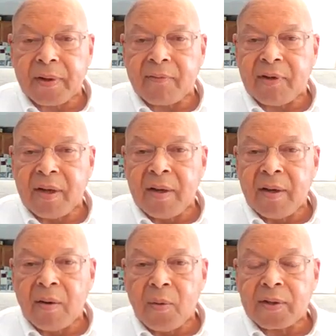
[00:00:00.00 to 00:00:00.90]
of
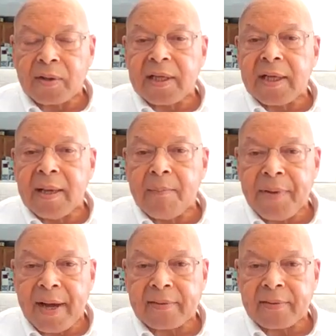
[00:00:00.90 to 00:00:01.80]
what the
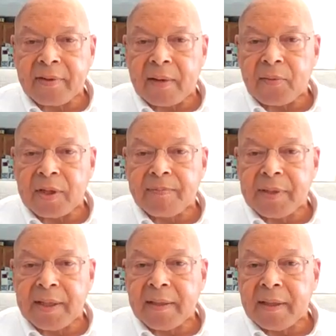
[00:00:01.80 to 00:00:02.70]
impact of that would
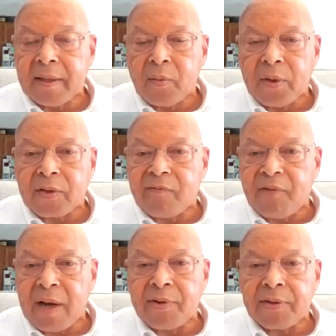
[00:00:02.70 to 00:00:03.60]
be with the
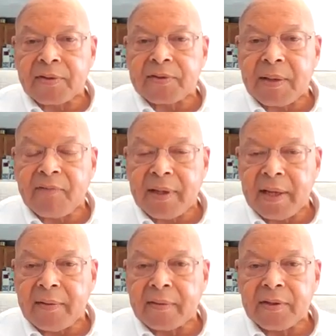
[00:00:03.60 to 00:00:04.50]

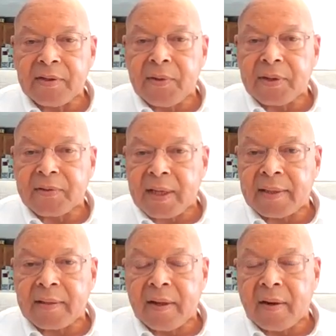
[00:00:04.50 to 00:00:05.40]
578 units
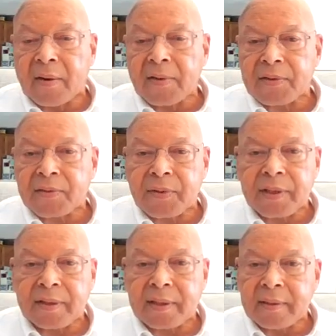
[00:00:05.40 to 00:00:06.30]
on Arsenal
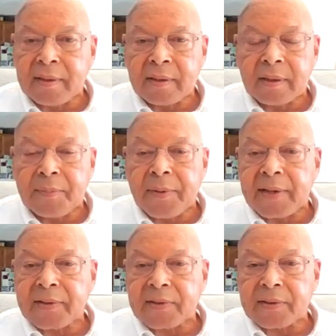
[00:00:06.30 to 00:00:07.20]
Street that
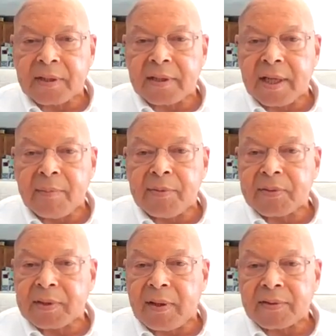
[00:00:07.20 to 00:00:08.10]
comprises the
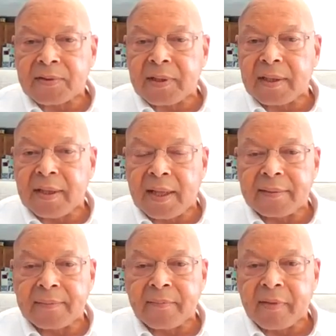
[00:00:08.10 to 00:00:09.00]
gables and also the
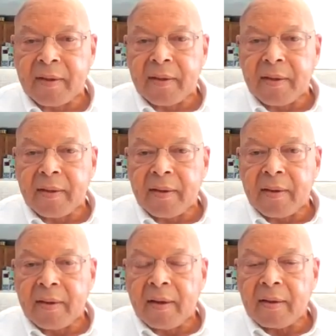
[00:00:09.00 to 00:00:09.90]
lawn.
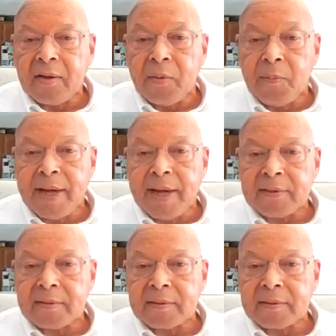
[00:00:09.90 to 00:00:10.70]
You mentioned,